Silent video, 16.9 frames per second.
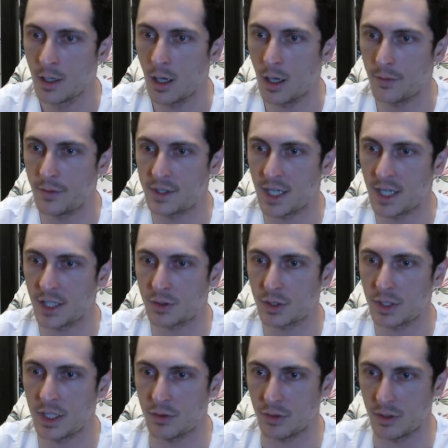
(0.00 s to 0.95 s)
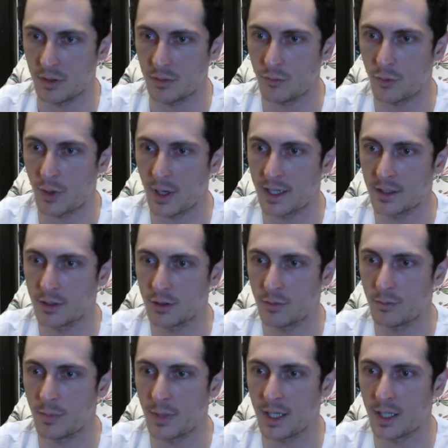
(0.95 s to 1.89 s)
of the tetrahedron, regular,
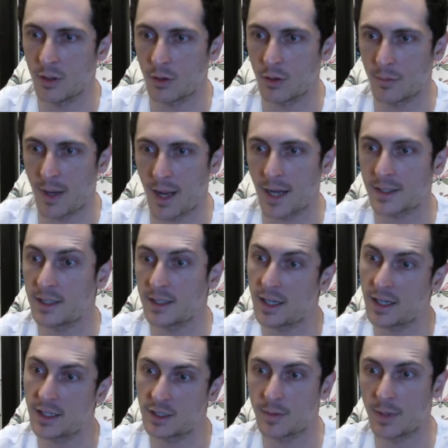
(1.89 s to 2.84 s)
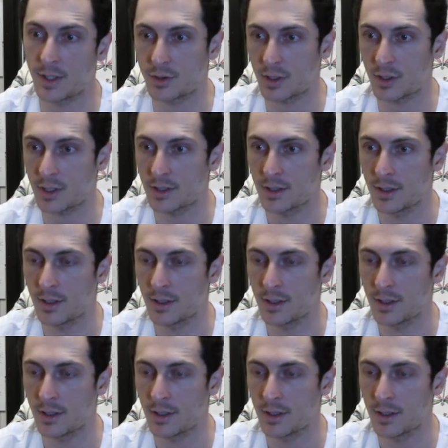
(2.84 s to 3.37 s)
mini, or maxi asymmetric,